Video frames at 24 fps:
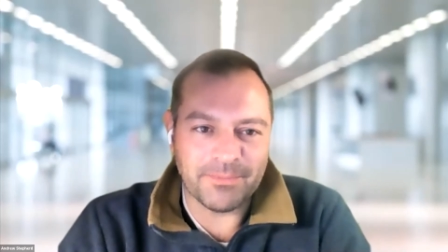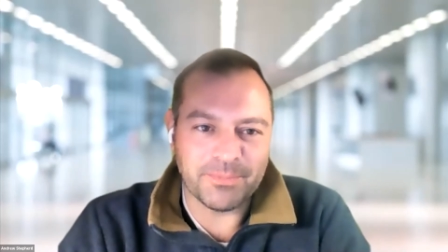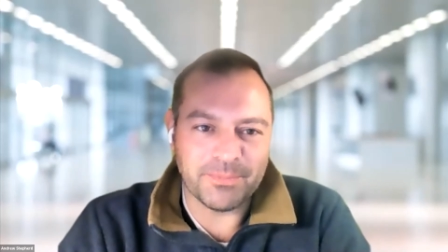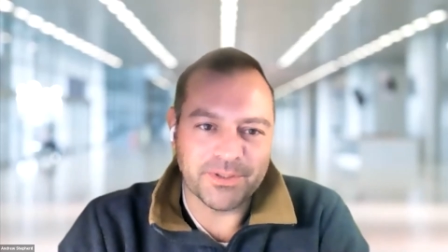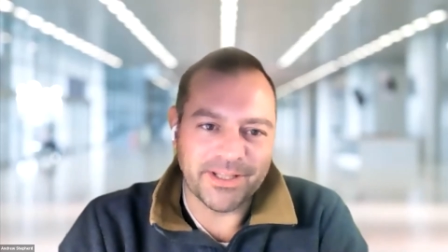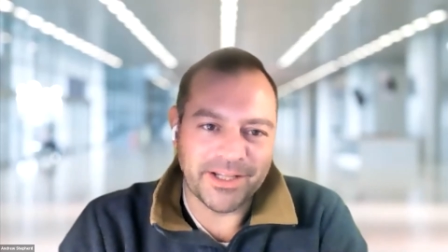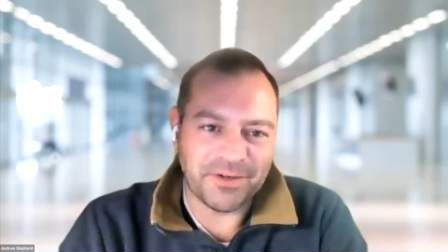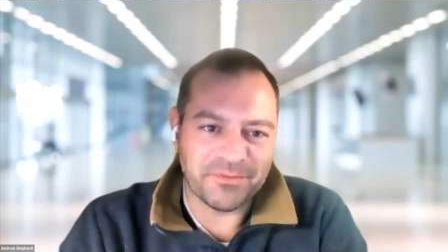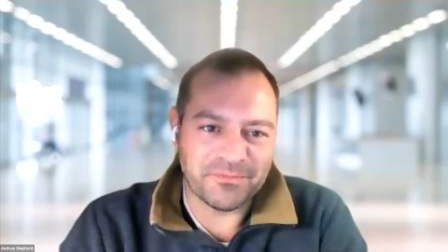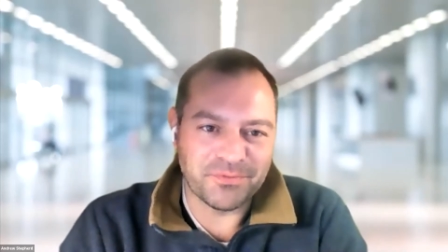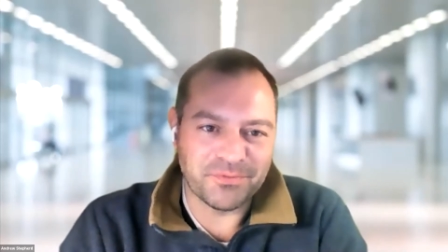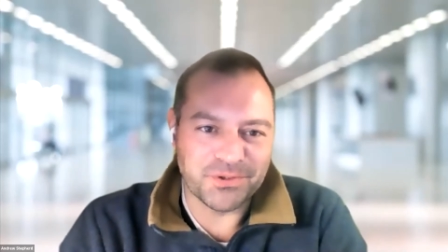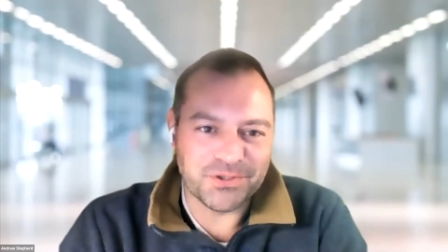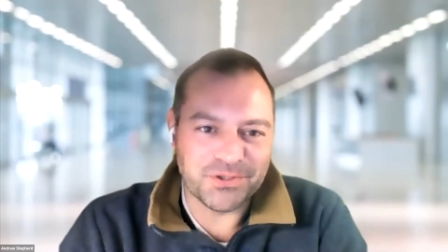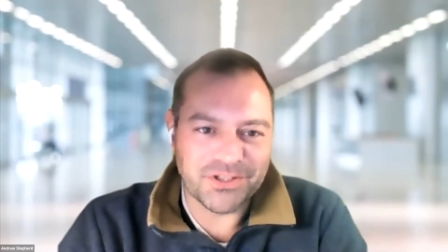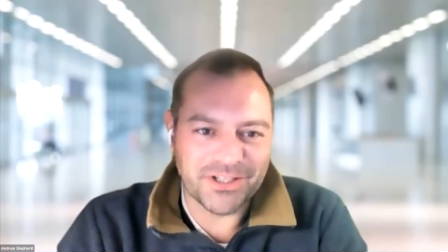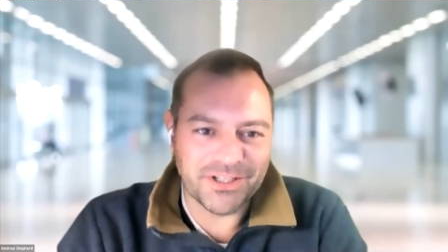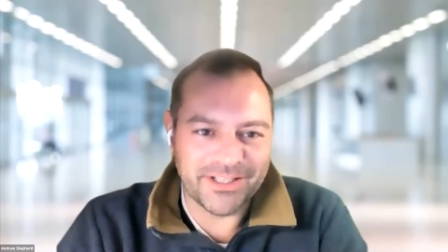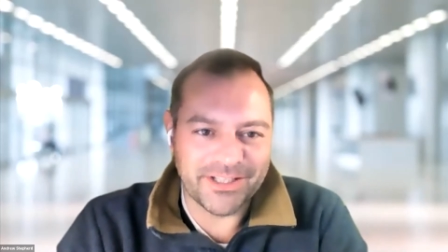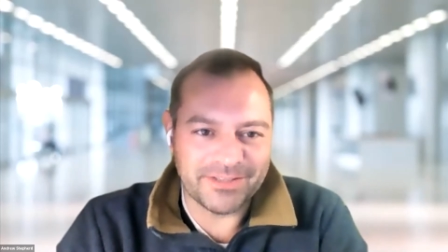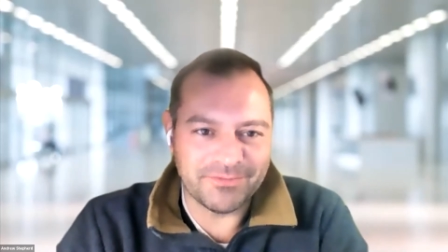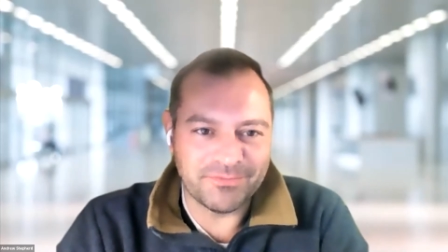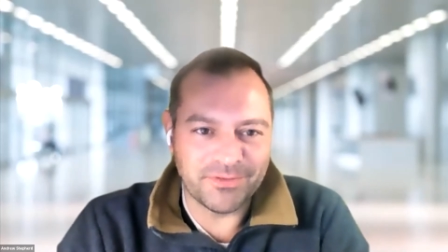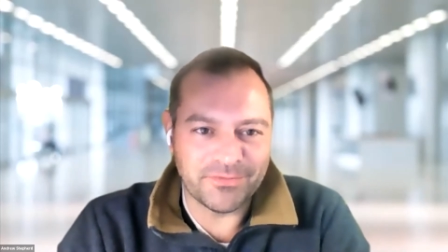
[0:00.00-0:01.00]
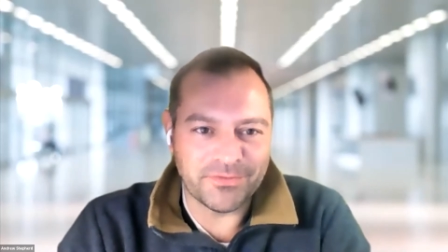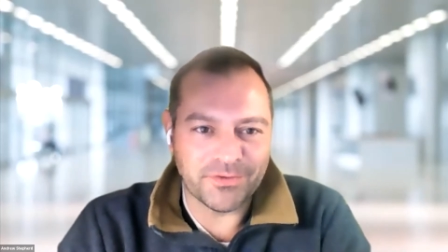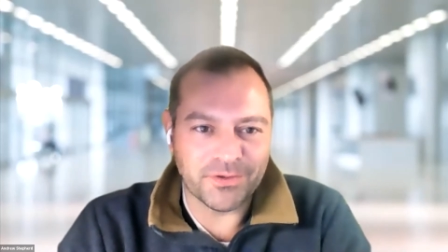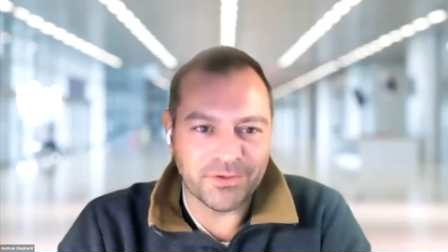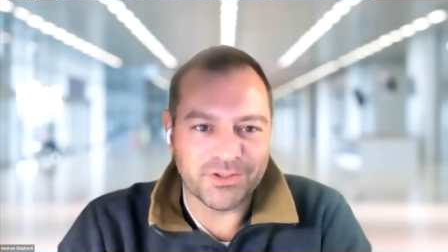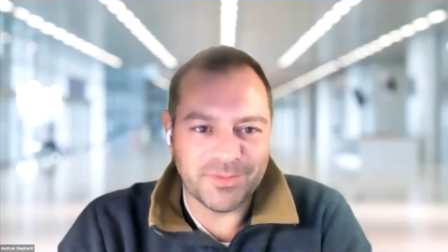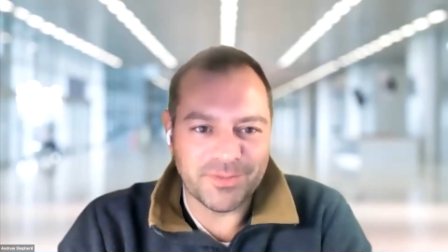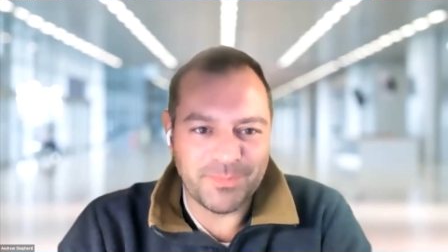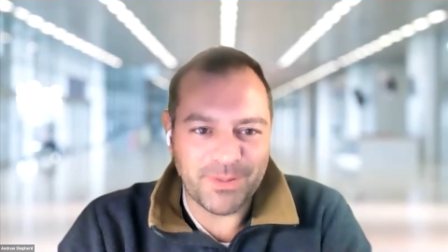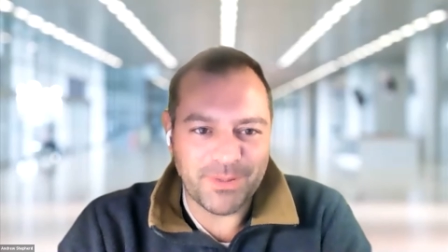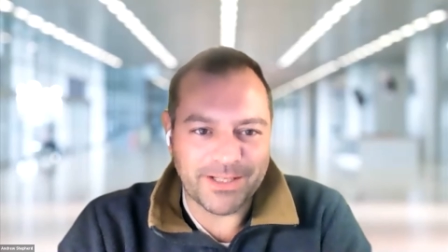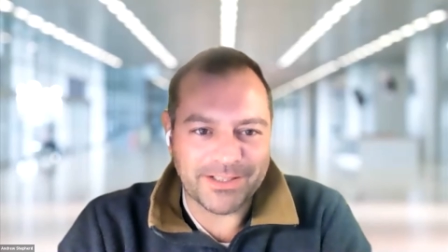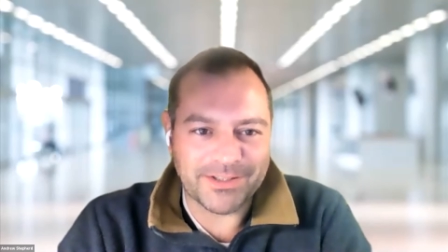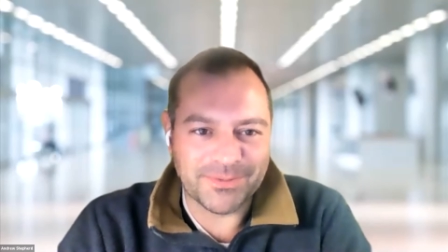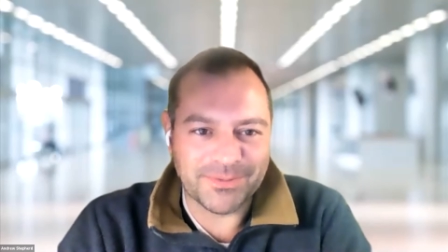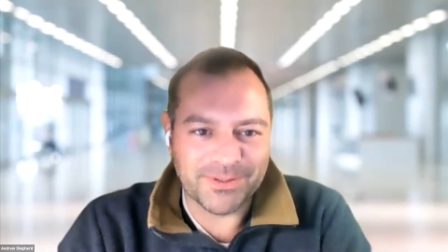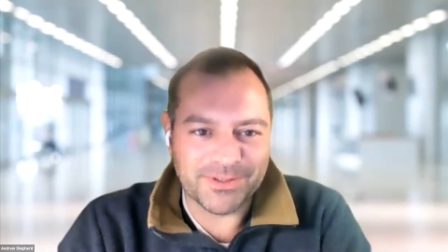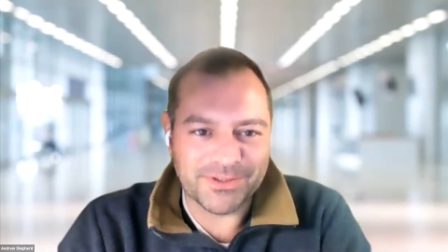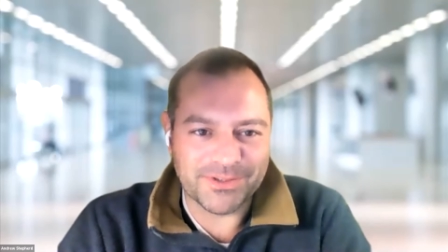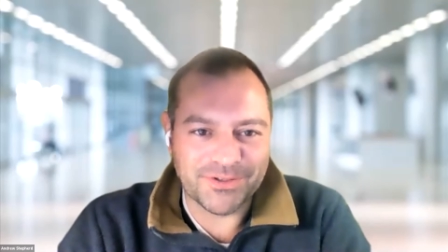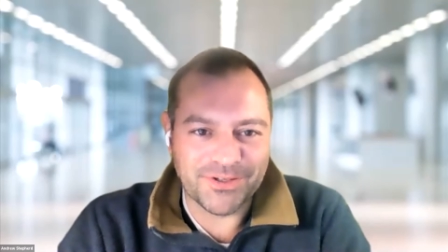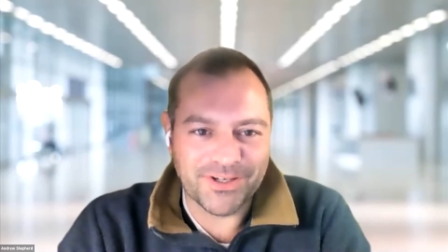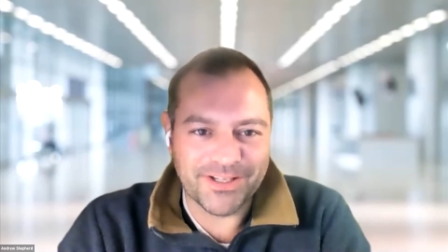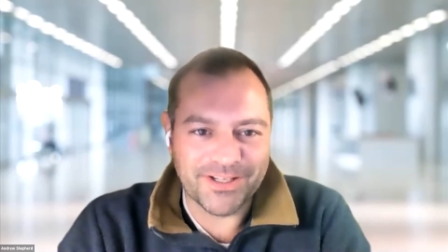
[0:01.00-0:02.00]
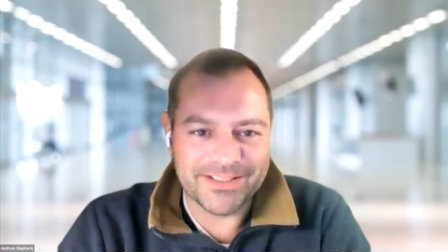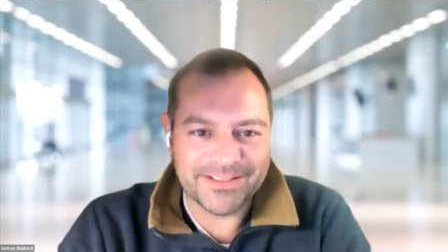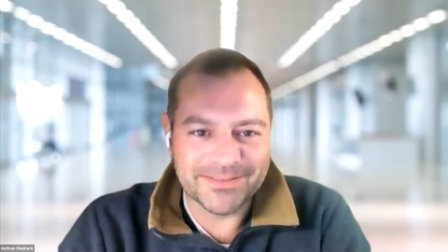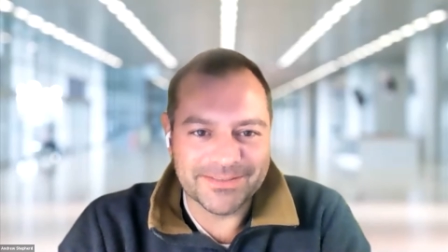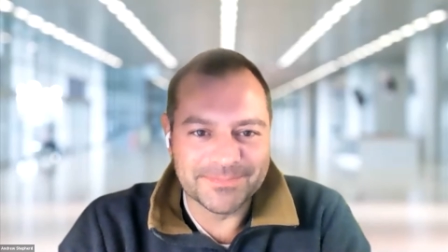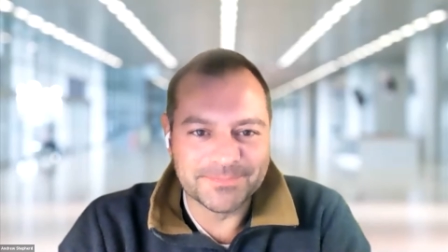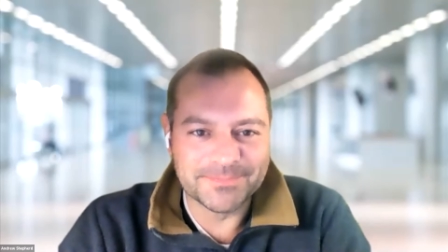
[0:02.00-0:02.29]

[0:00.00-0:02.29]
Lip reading: but then unfortunately reverted back to its gray.